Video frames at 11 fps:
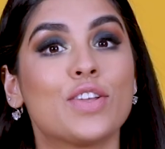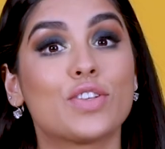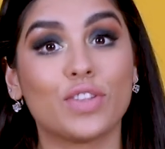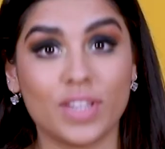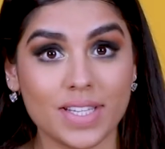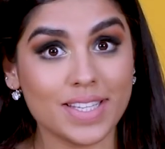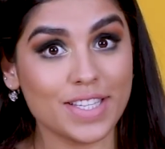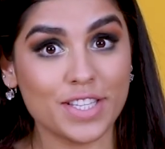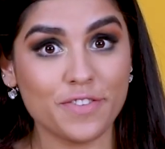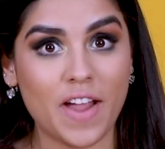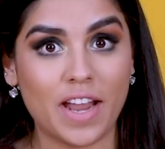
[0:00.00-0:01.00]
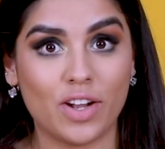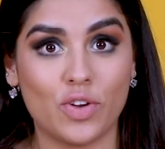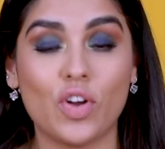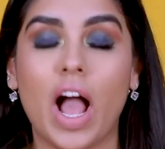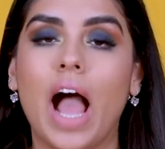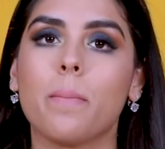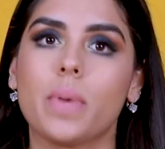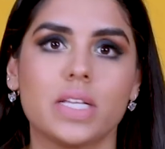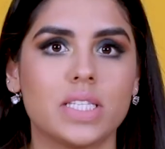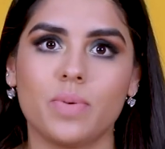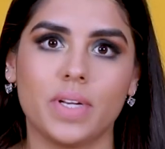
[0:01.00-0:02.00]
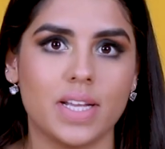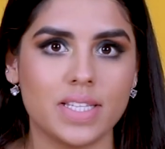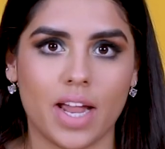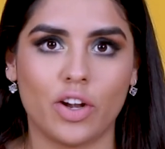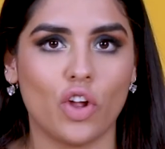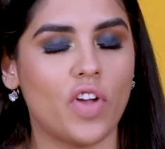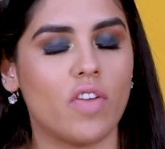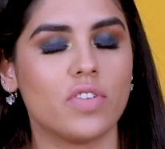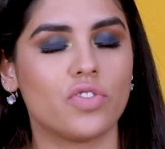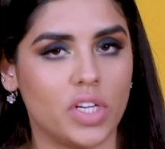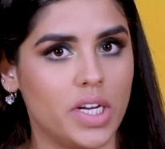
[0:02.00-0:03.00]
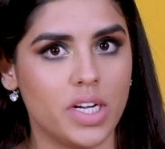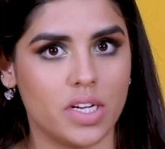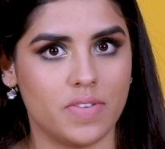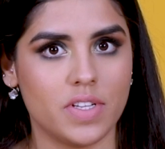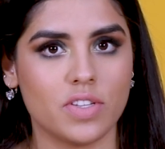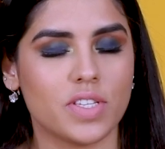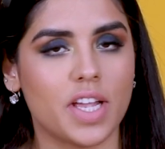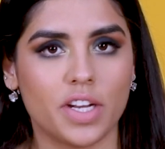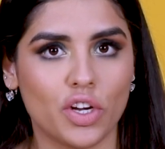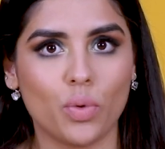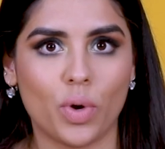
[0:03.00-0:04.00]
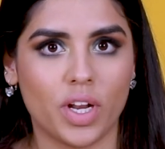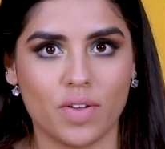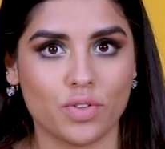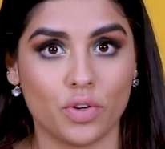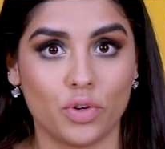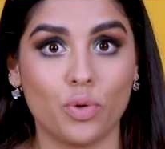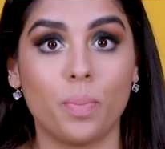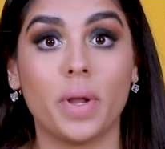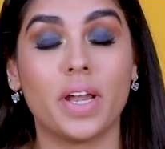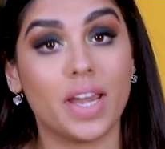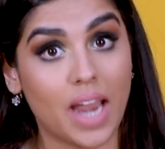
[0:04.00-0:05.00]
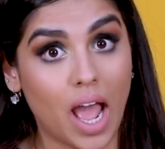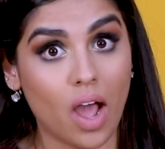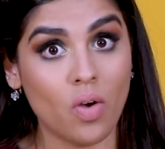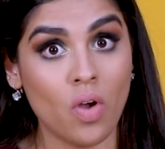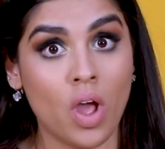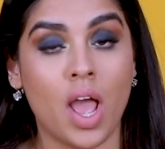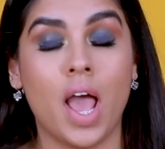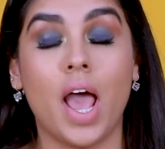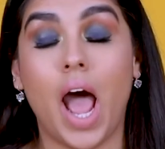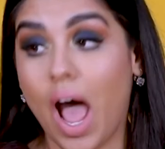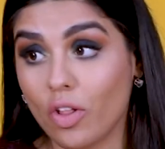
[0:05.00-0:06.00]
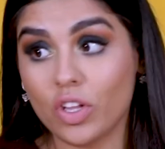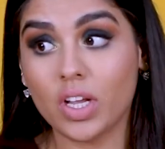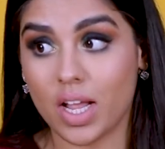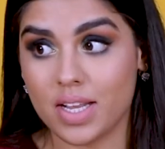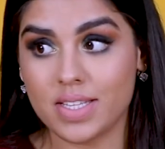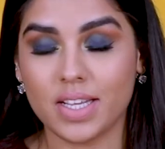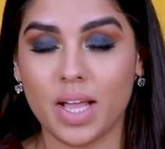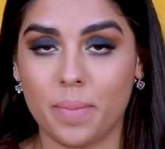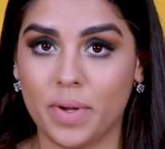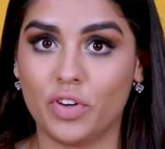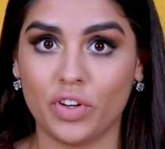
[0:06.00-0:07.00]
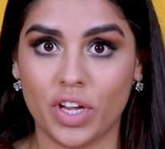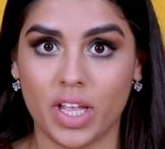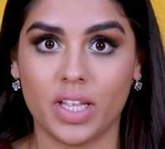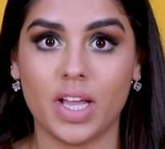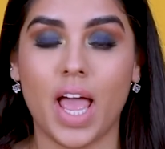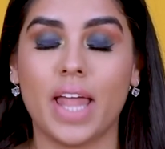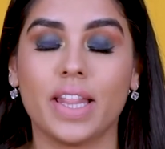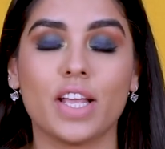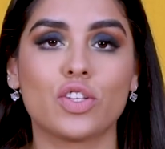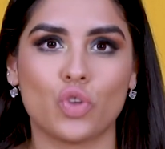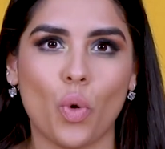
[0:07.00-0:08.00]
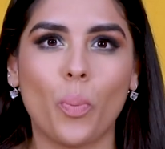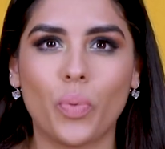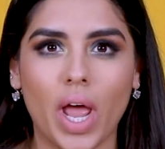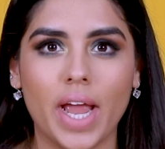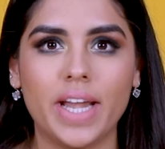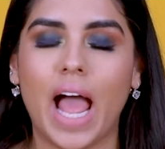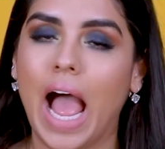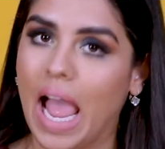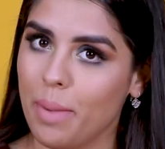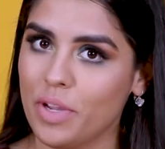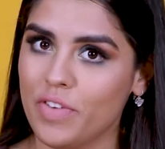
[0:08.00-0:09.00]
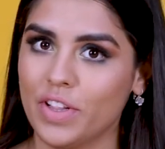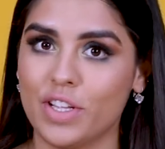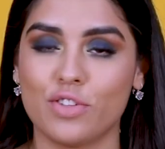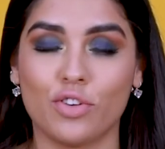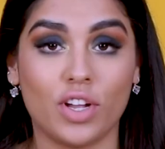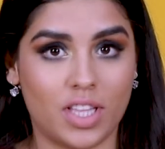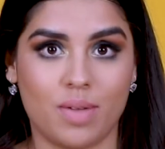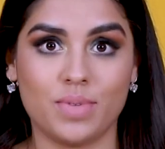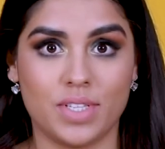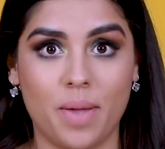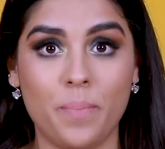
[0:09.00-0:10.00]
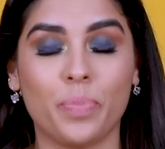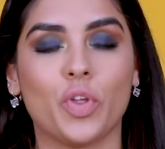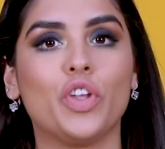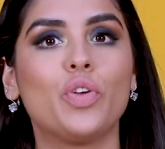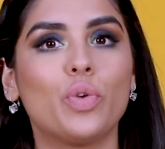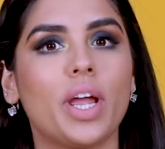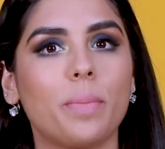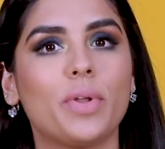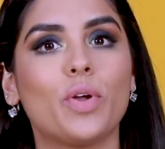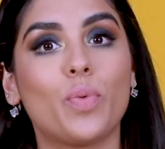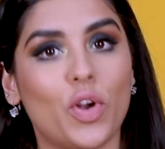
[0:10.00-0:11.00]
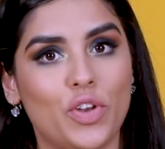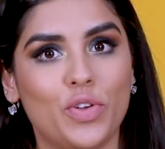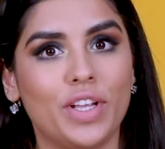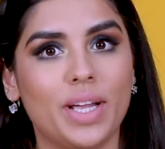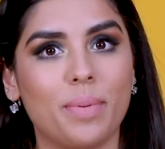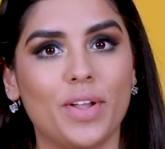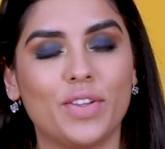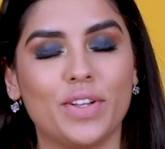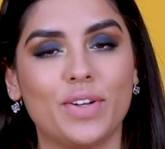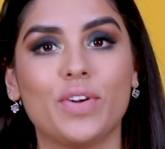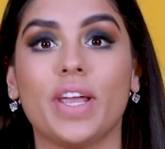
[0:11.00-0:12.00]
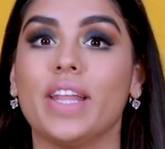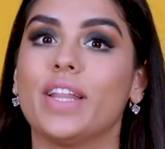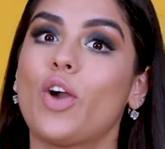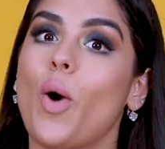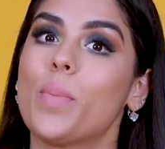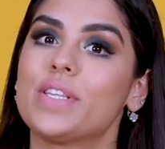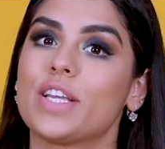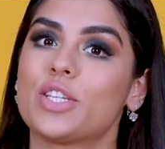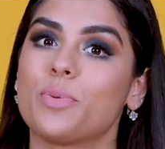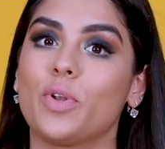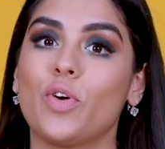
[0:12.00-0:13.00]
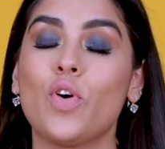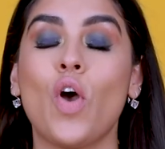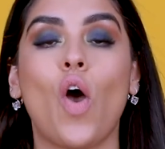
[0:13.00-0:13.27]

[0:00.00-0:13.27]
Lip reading: So this is the final look. I must say when I started off, I was really nervous because I didn't know what I was going to do. But now, how the colors are coming together and they are so bright, I'm giving this look a thumbs up. You let me know what you think about the look in the comment section below.